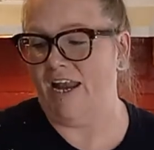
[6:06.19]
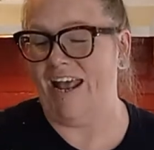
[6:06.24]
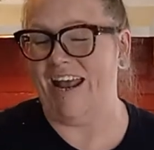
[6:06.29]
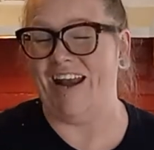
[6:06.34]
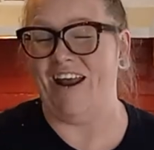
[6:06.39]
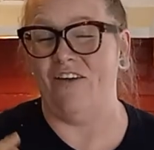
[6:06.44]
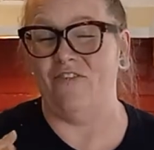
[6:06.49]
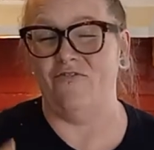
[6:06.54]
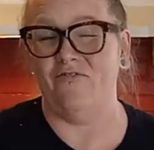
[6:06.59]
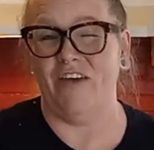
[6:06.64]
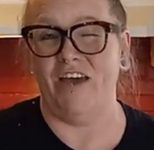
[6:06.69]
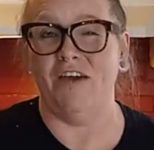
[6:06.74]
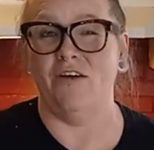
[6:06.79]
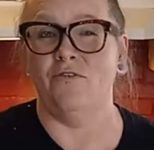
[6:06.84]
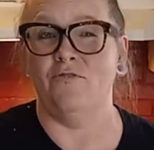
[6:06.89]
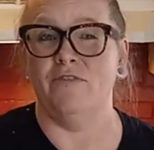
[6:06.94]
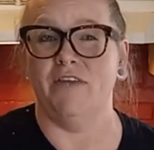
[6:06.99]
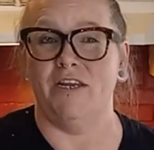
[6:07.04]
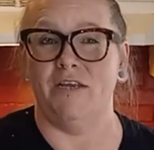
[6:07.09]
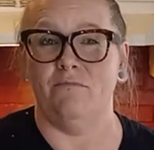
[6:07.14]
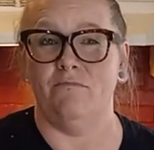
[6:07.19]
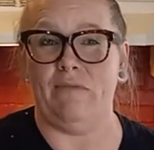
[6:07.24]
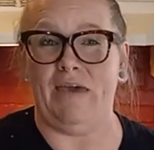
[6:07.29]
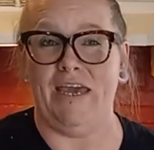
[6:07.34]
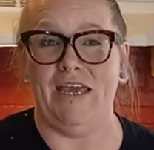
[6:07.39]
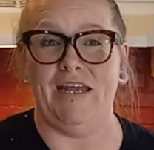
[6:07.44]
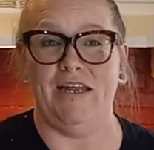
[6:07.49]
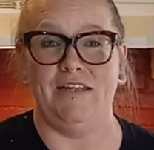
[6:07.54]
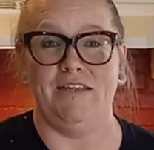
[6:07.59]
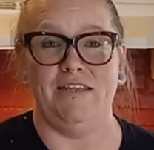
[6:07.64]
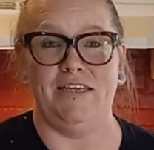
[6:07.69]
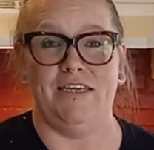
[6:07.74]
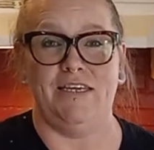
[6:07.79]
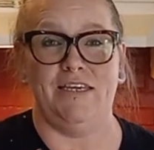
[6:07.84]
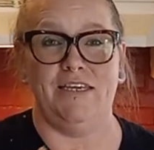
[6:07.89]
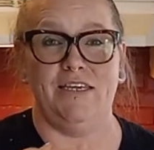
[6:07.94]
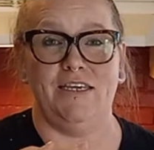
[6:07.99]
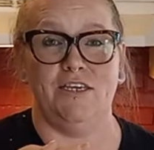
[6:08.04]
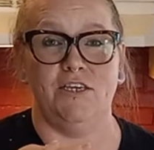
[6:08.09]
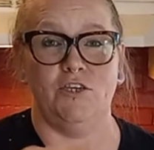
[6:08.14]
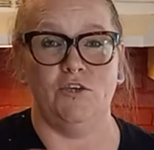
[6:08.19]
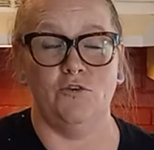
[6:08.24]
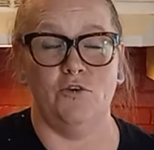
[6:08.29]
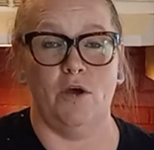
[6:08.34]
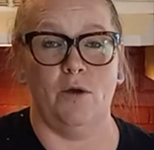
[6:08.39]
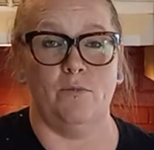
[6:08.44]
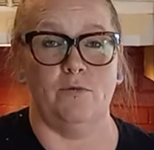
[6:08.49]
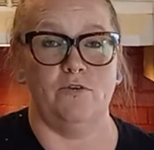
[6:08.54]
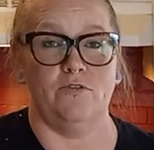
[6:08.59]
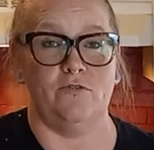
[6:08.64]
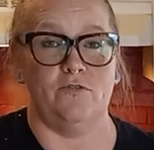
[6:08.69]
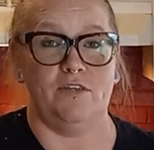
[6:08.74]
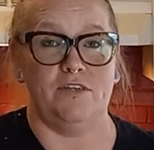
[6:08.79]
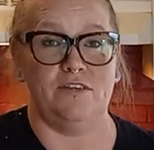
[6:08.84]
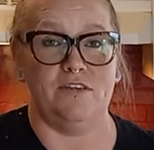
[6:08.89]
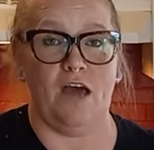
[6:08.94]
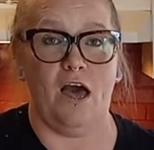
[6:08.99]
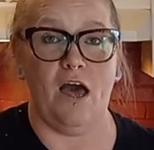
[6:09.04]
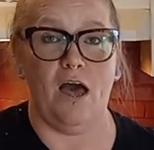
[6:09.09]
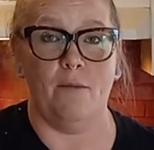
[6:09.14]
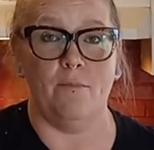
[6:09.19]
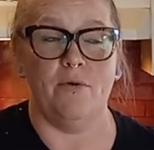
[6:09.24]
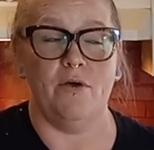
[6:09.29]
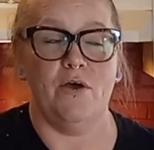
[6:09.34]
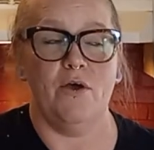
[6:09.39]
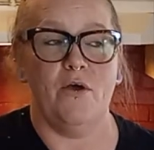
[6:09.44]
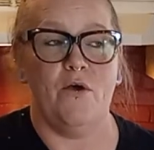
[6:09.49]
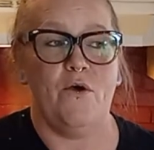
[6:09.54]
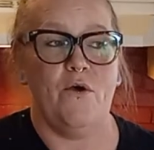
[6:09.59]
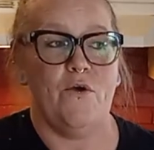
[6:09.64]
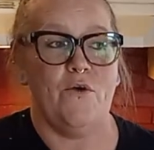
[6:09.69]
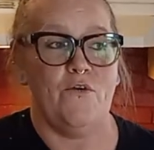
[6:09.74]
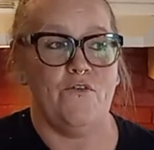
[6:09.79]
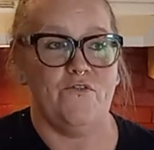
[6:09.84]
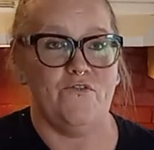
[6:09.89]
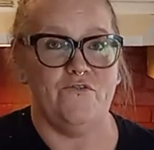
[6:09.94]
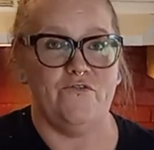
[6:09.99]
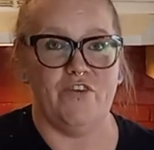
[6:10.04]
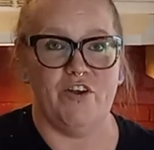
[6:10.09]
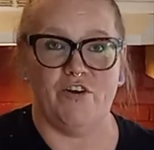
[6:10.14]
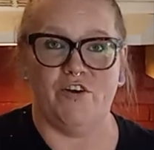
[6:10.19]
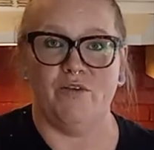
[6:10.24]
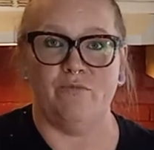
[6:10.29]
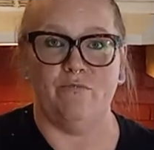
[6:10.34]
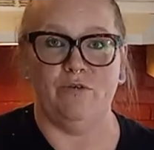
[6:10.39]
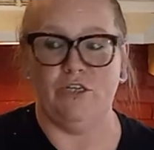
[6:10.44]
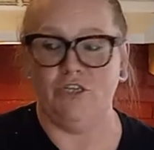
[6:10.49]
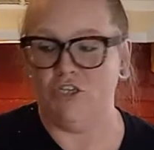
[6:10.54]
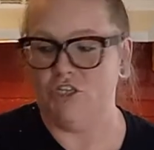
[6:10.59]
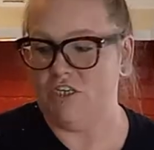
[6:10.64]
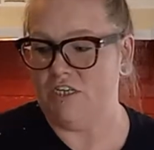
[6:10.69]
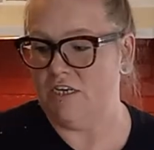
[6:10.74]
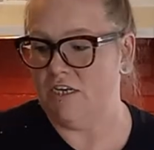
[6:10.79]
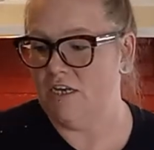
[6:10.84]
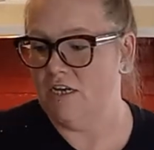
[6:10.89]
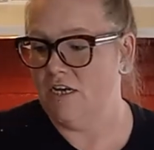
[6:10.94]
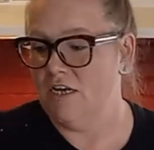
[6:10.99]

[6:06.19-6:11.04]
and I found that it made the cucumbers on the top very mushy.